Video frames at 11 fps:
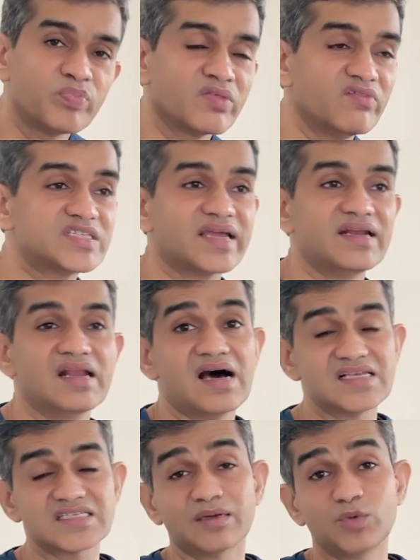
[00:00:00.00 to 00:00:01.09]
which can
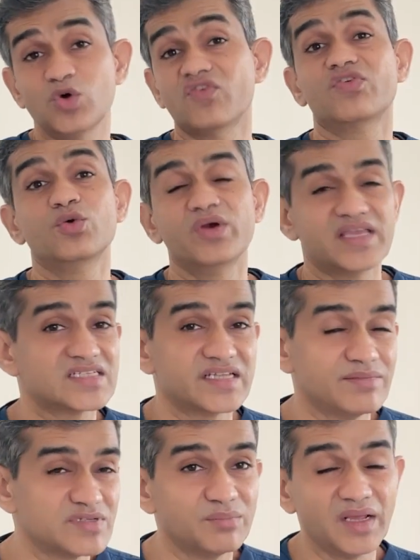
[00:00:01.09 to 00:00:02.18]
last up to a few days
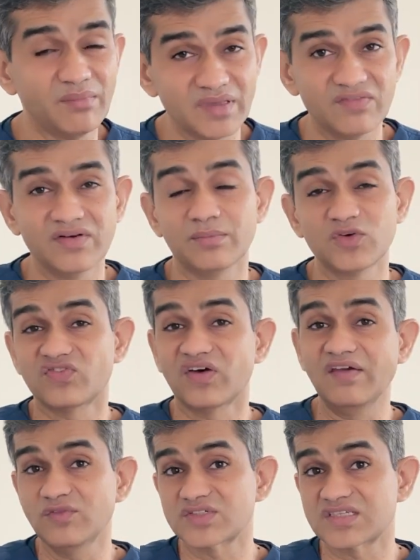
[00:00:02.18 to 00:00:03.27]
time, sometimes even up to
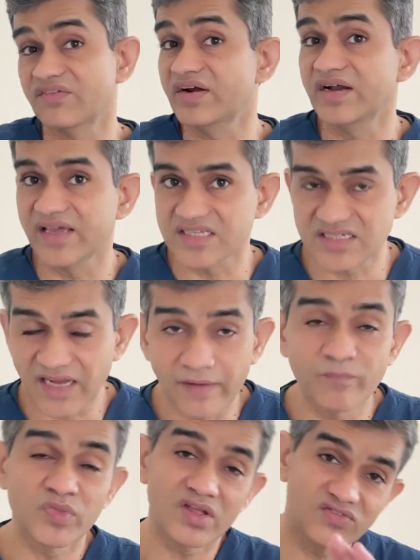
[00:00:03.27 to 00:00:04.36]
5 to 7 days time
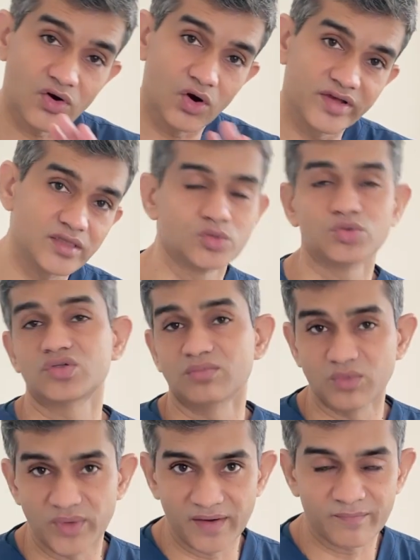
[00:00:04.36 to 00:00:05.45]
following the tooth removal.